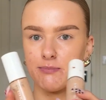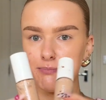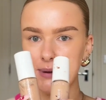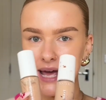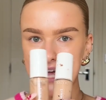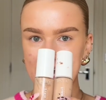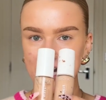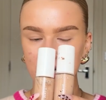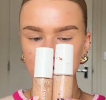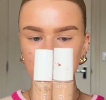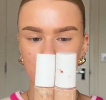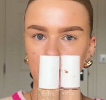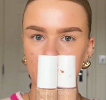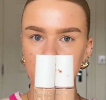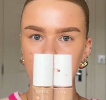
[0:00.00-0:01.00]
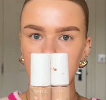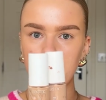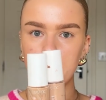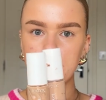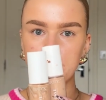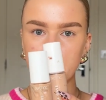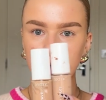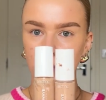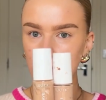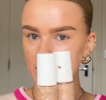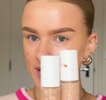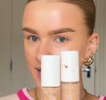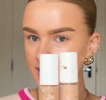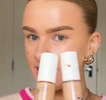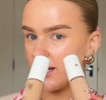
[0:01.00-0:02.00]
beige I go
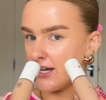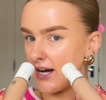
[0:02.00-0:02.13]
between.